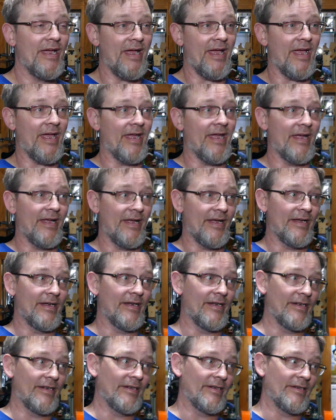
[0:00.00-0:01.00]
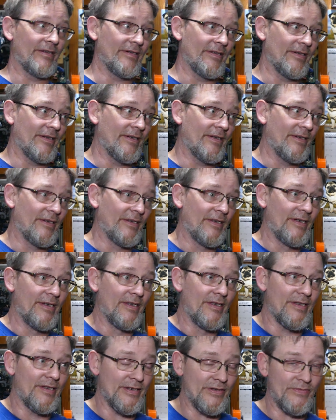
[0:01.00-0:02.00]
and
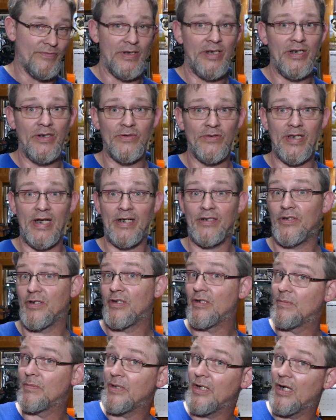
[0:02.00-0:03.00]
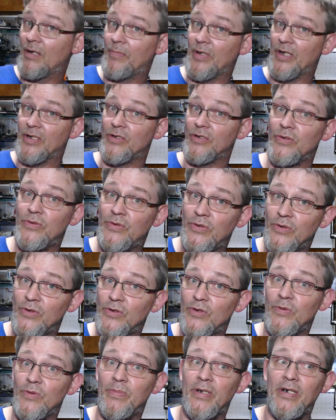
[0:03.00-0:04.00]
this video is actually going to be up on
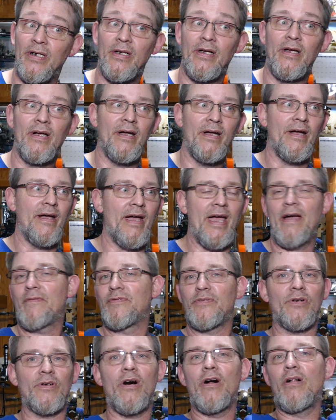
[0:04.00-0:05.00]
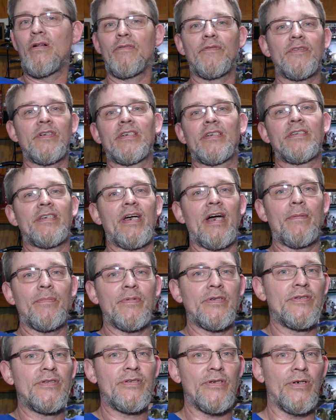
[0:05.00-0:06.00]
YouTube after all of it has
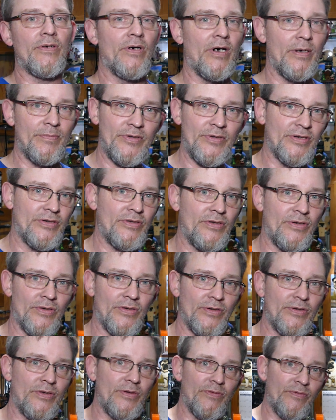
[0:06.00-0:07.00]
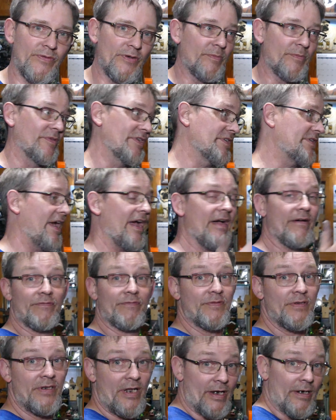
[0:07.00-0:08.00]
happened. So, I'm just going to film this
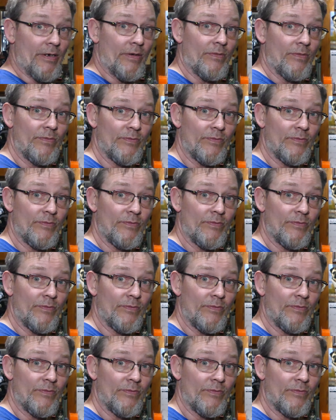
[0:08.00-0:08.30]
half now,